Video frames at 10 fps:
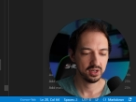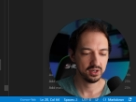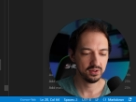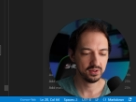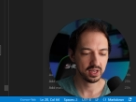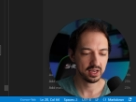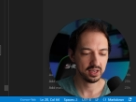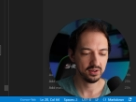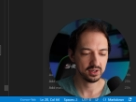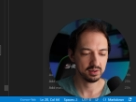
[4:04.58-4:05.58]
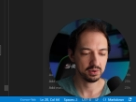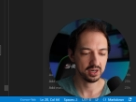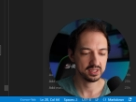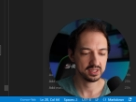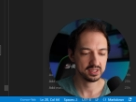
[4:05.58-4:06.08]
To do that, you can
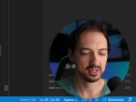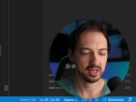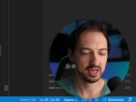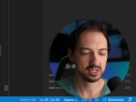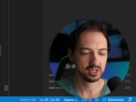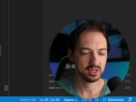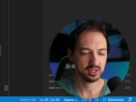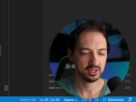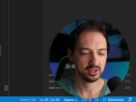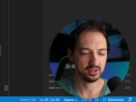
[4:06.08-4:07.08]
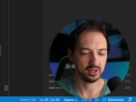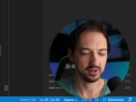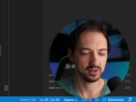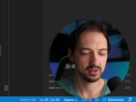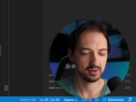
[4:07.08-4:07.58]
press /clear,